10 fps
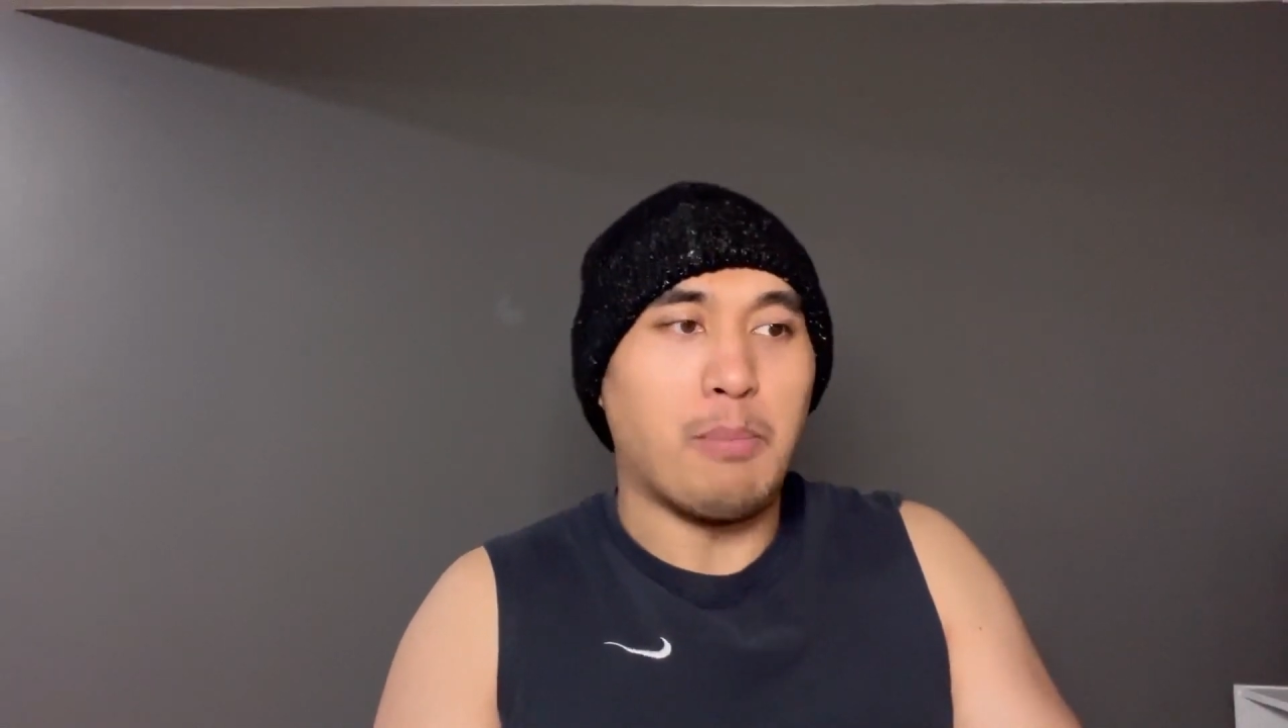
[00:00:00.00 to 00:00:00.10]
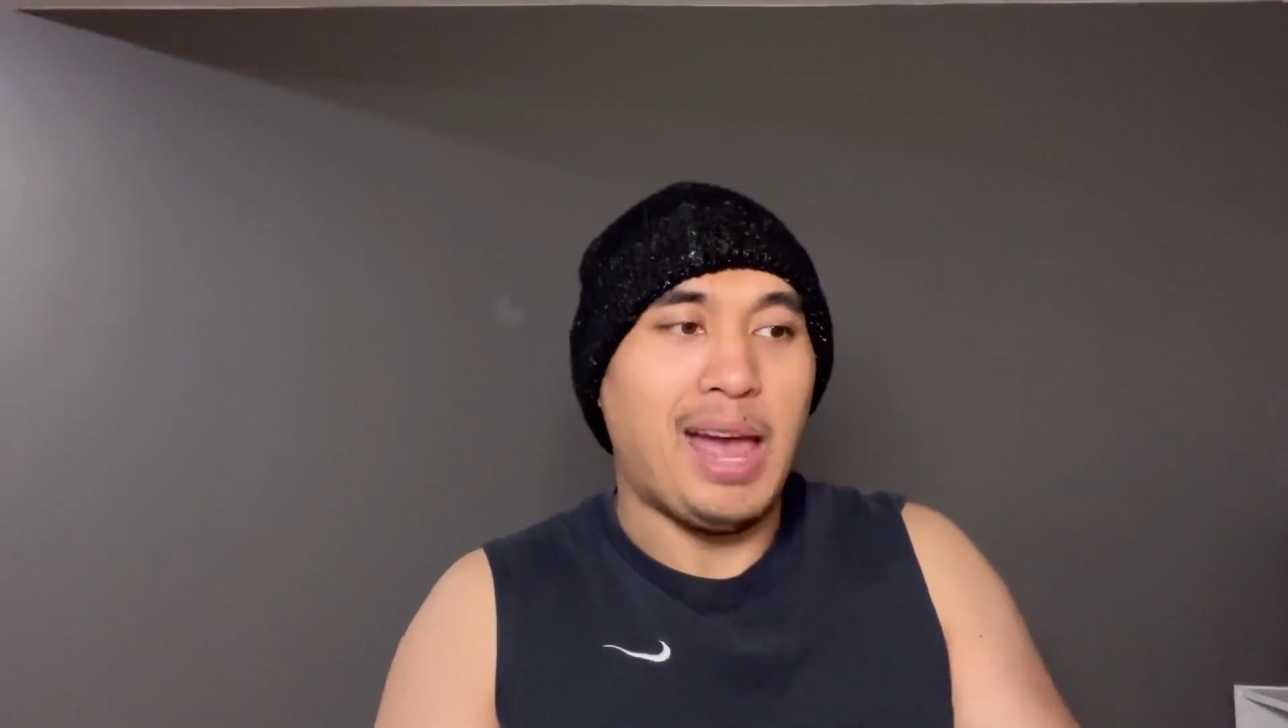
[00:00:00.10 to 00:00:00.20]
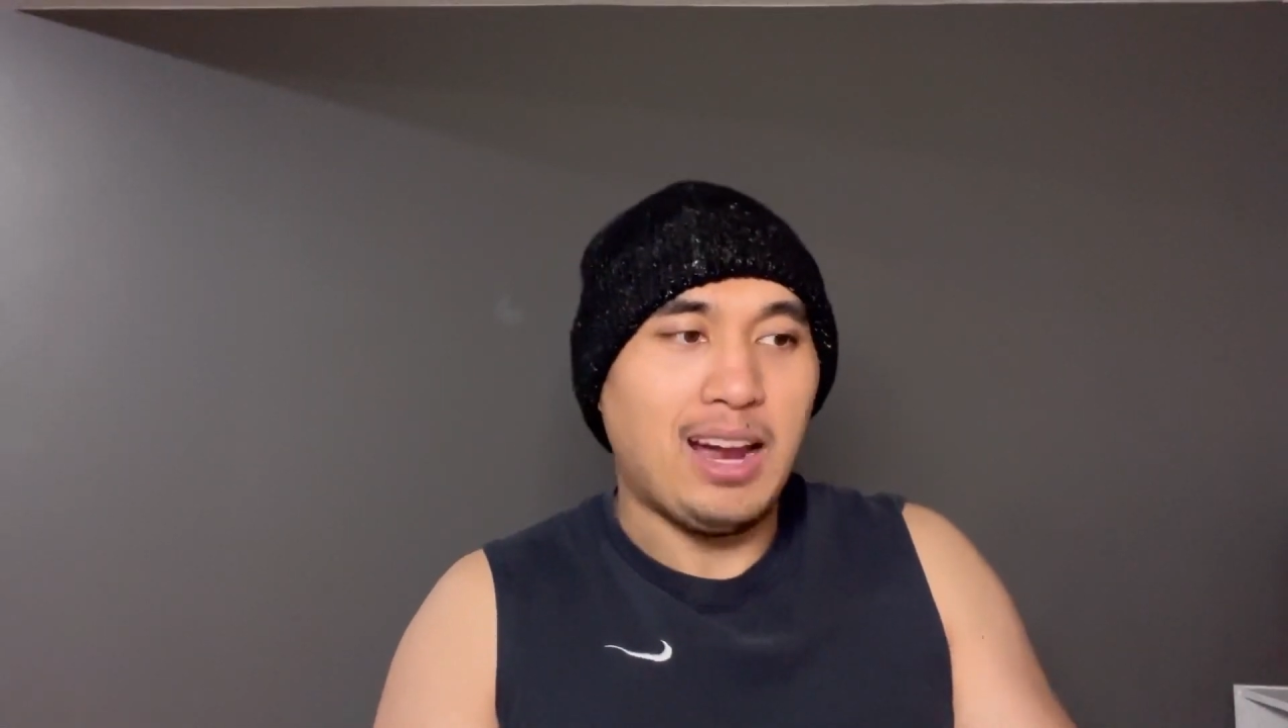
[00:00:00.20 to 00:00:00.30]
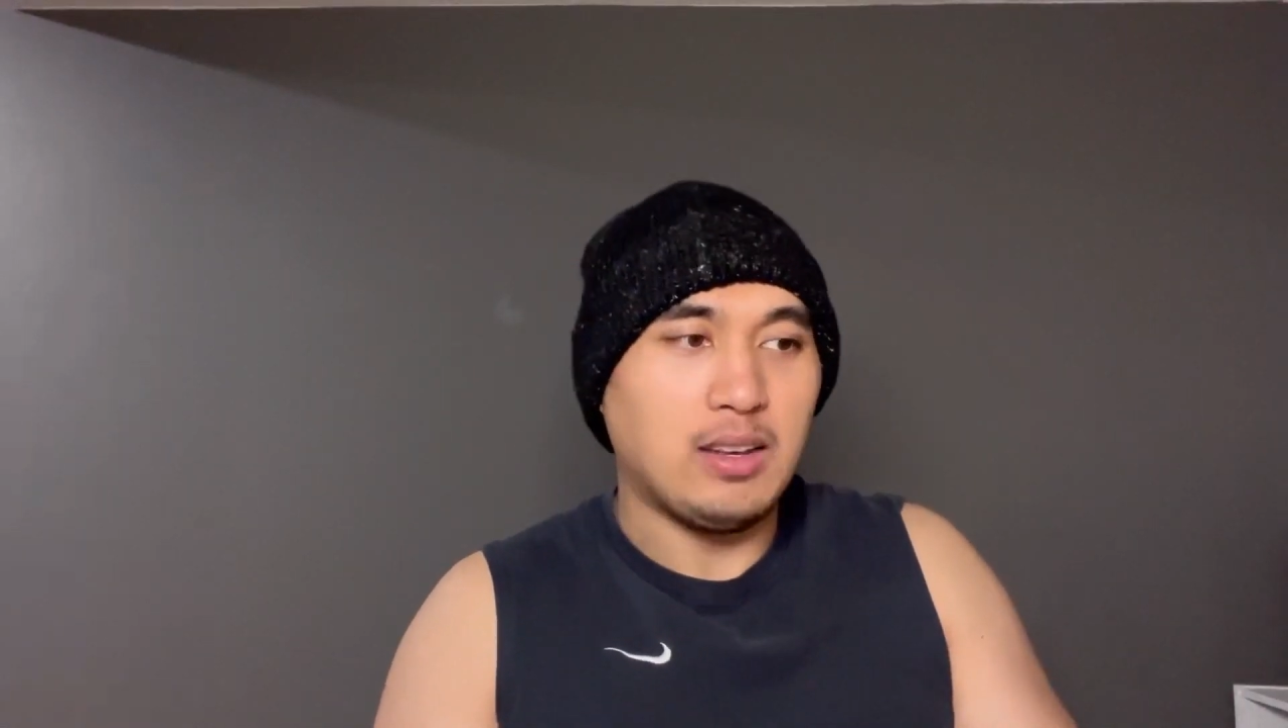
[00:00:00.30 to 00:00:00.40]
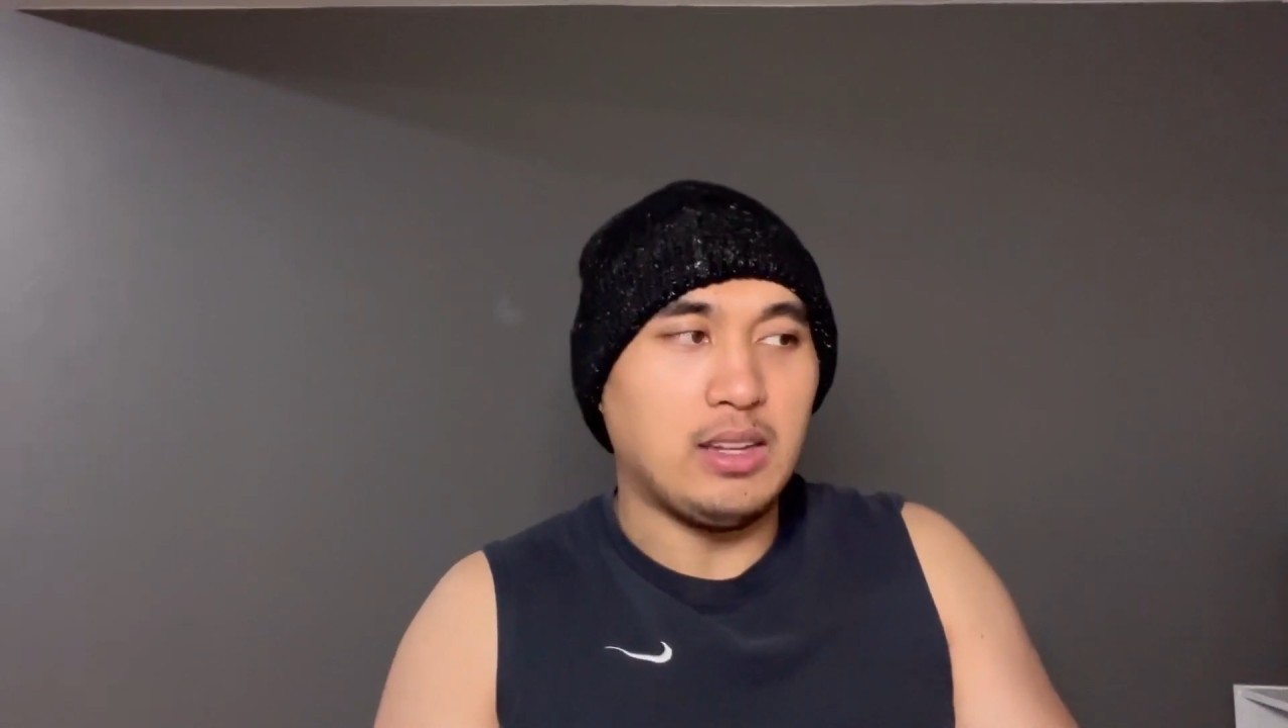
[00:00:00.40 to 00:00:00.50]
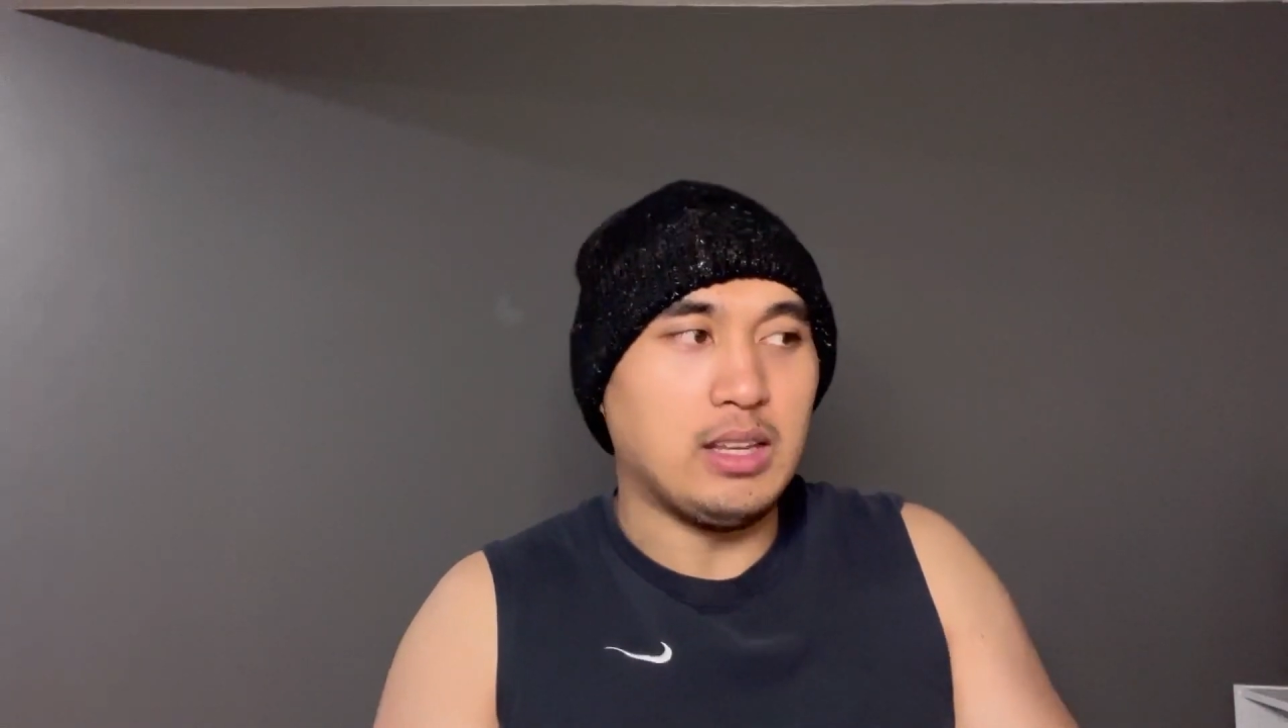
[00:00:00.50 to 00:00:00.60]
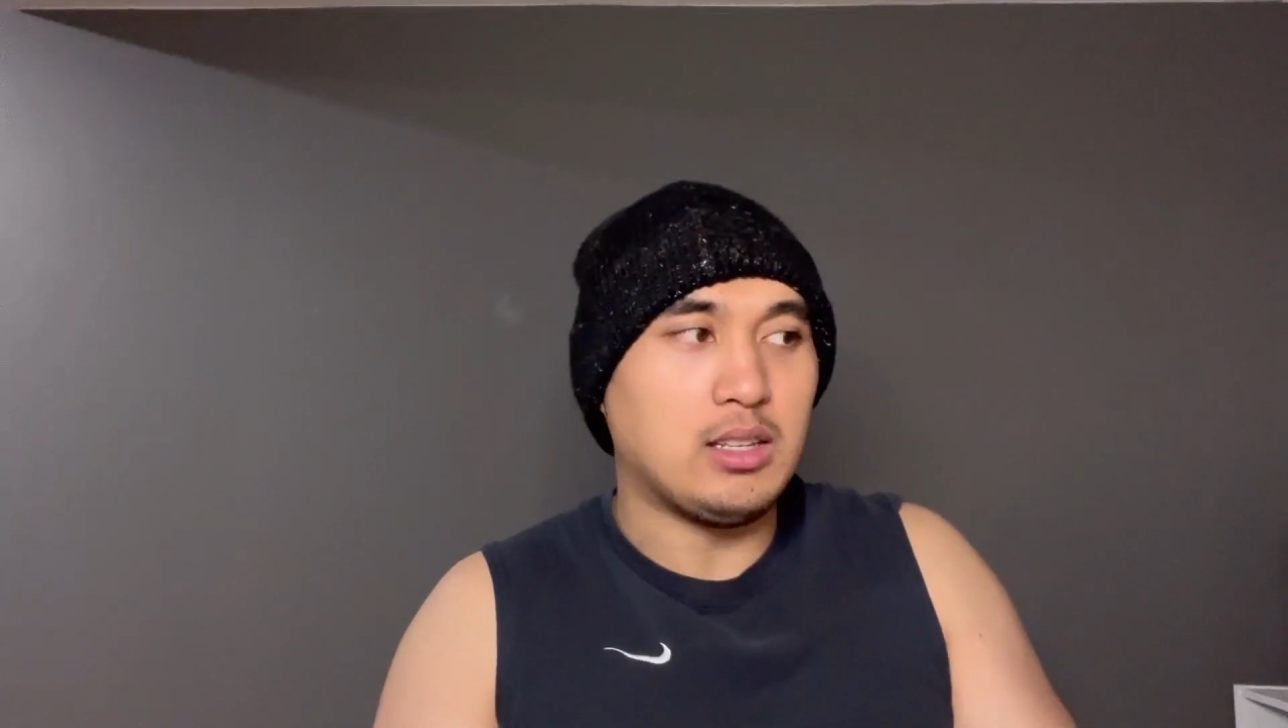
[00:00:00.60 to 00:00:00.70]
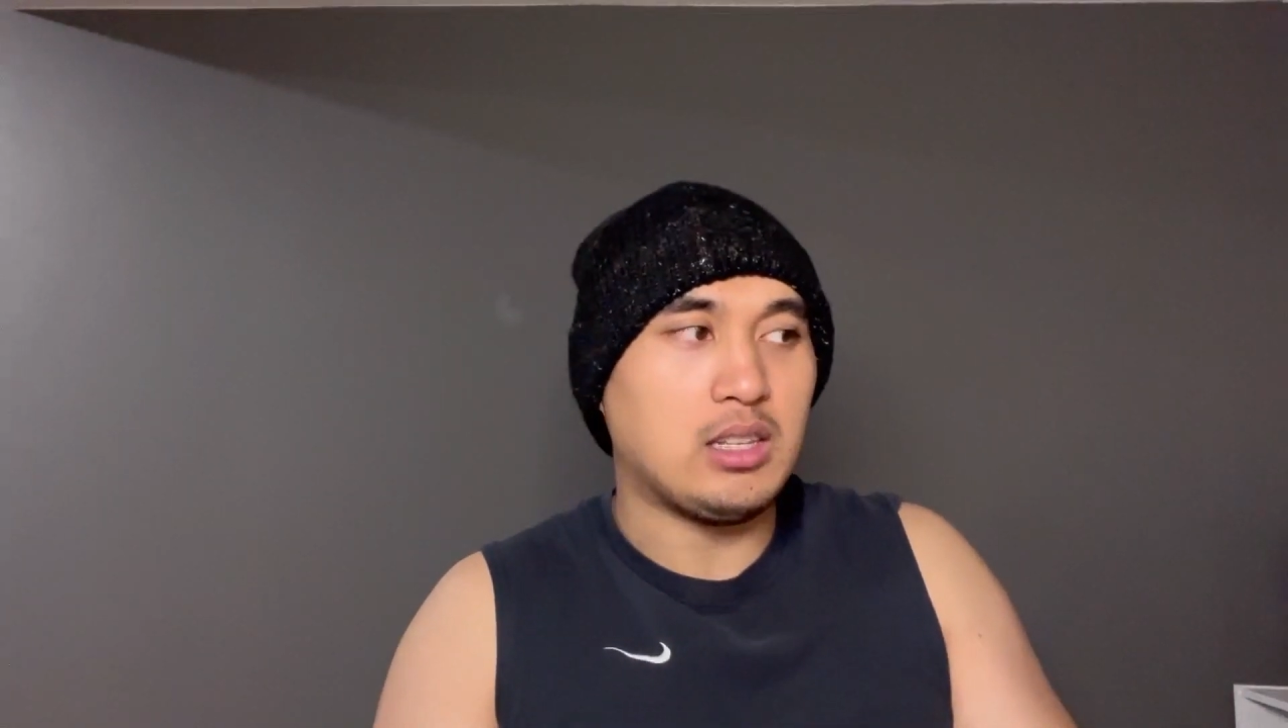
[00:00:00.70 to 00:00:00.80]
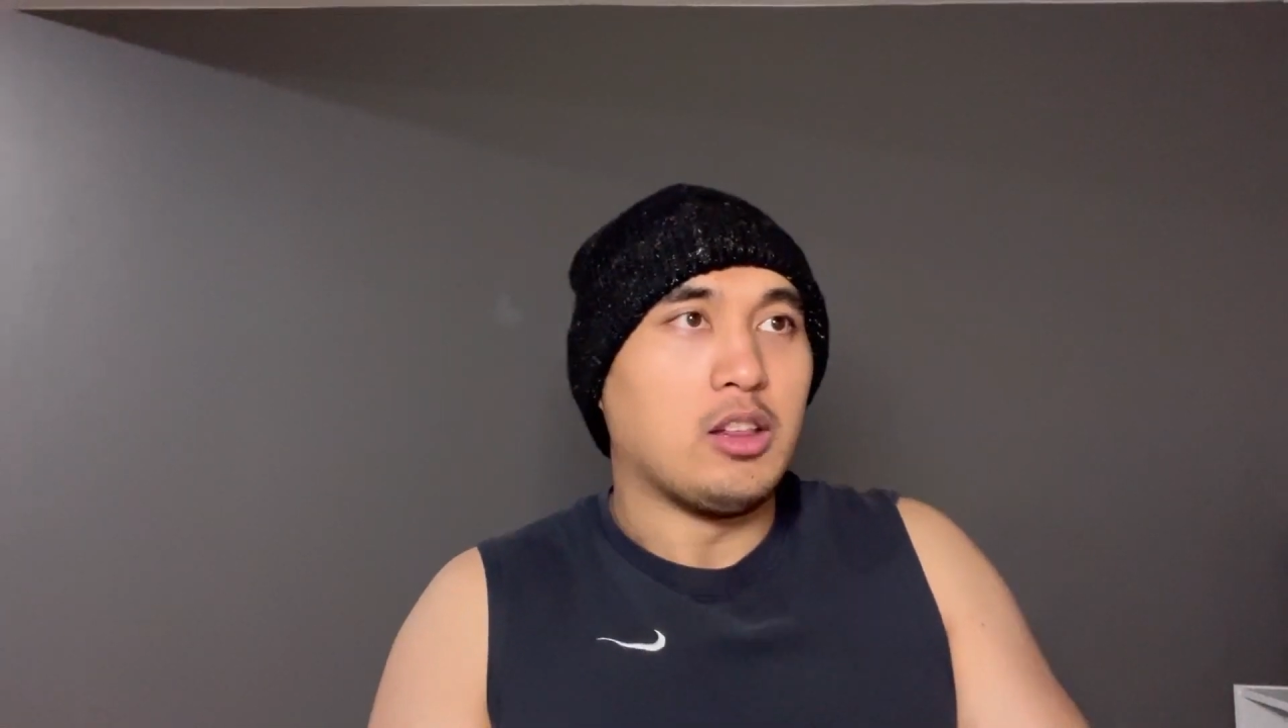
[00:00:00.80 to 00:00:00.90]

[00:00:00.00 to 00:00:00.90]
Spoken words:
magnets,